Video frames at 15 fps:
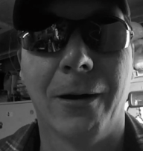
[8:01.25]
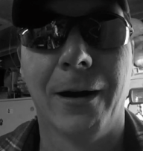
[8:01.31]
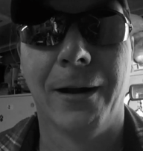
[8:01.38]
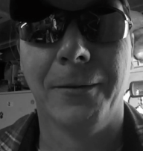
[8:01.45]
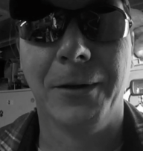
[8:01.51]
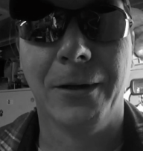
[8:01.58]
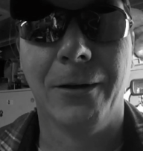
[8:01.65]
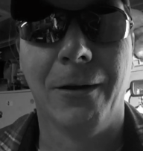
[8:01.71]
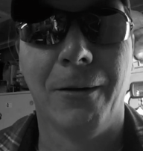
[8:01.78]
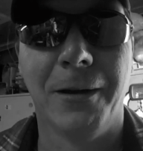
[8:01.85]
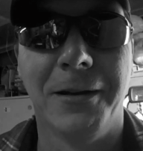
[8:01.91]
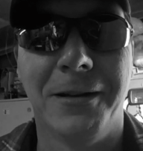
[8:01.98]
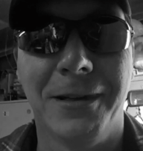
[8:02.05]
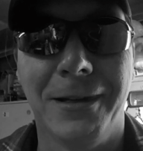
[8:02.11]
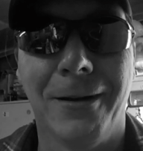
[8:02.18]
a, you know, a
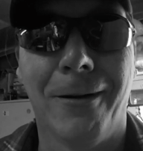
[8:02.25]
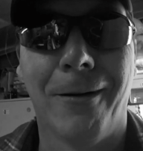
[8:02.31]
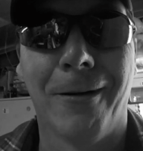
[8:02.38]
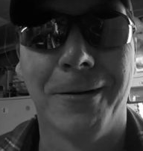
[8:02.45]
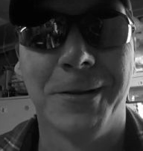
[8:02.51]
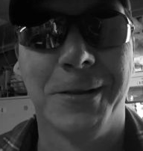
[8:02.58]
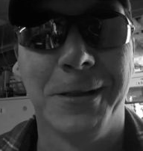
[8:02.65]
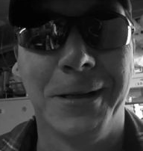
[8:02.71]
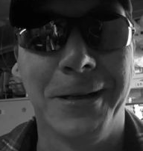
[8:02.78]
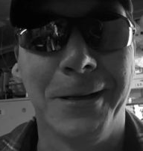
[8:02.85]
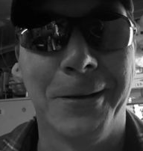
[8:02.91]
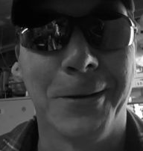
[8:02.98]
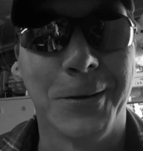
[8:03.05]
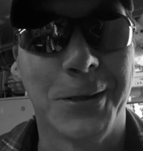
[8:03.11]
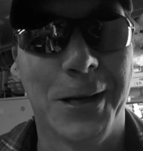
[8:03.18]

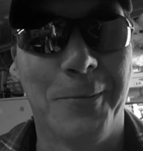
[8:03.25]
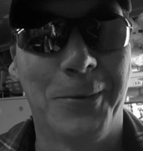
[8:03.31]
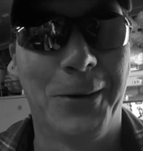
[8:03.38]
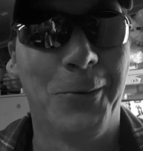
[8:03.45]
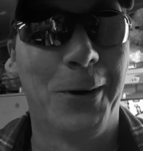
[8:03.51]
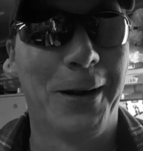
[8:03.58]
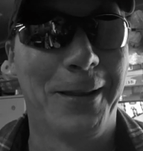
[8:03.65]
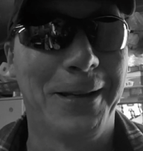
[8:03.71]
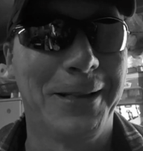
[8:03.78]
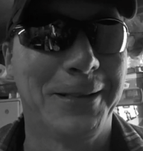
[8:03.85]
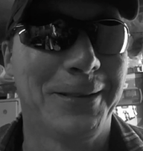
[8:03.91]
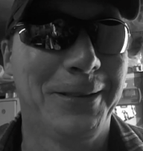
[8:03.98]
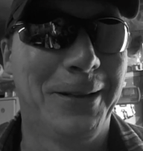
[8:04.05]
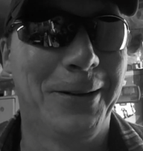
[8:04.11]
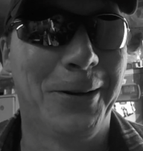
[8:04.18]
DRZ or something. One of
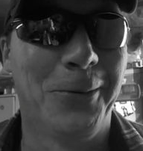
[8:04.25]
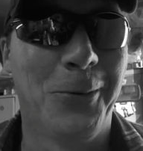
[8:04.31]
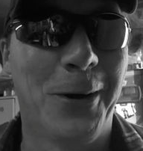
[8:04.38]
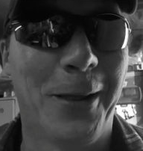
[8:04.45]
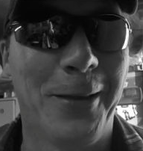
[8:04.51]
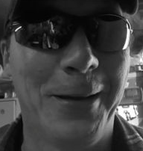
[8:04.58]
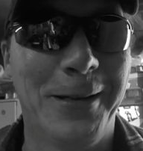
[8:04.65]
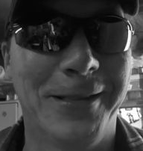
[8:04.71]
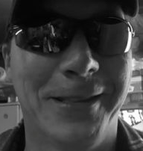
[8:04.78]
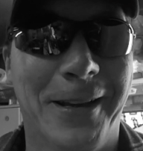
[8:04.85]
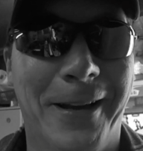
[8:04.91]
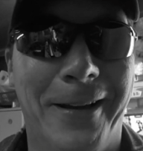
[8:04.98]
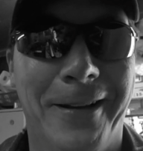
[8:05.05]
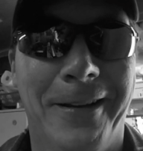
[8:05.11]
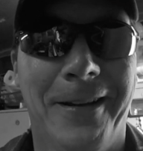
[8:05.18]
these, you know, one of these
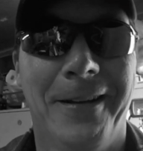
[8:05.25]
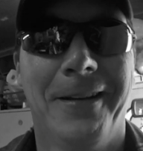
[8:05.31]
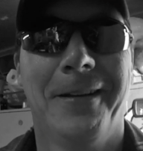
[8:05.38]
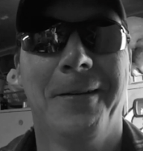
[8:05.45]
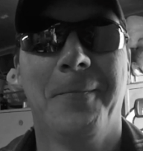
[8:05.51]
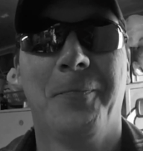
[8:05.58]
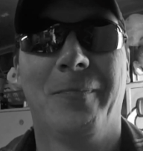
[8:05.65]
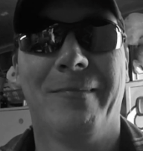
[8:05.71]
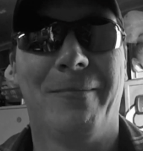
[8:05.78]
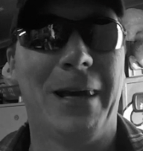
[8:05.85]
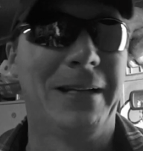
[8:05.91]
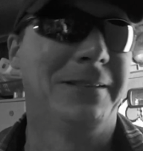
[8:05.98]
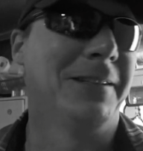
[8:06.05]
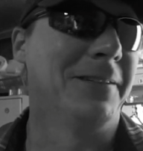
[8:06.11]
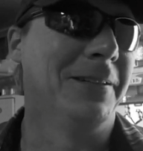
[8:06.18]

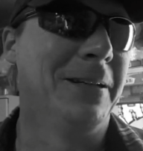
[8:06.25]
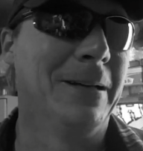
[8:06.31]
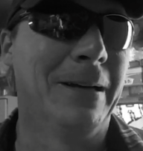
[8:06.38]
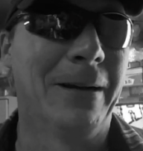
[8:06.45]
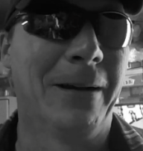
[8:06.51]
basically